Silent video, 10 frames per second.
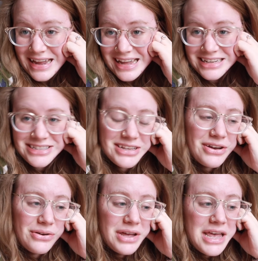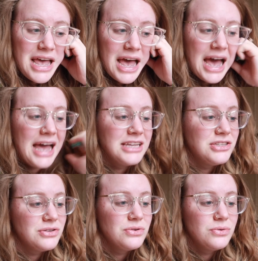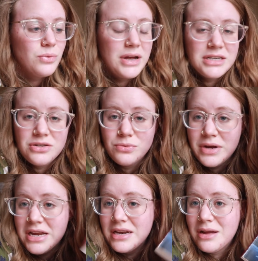night. So I do want to read